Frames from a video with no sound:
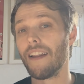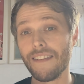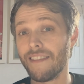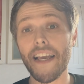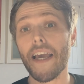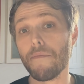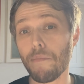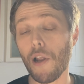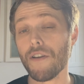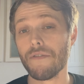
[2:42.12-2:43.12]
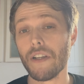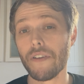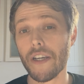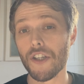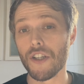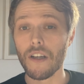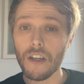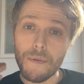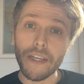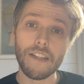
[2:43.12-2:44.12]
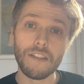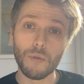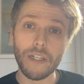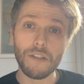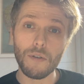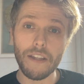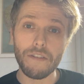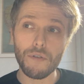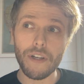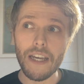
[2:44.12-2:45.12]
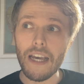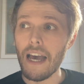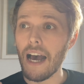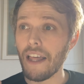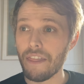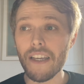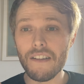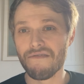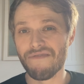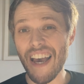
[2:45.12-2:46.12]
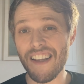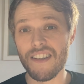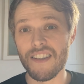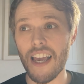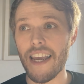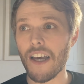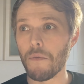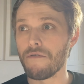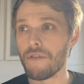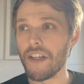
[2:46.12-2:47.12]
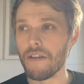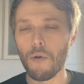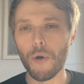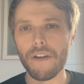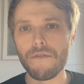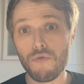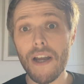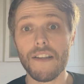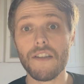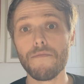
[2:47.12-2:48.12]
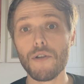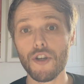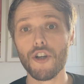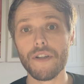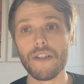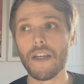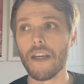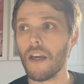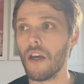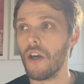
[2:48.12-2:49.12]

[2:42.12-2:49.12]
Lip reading: of like decade plus of innovation and coming into 2023, I think it's fair to say that we've reached a point of relative maturity.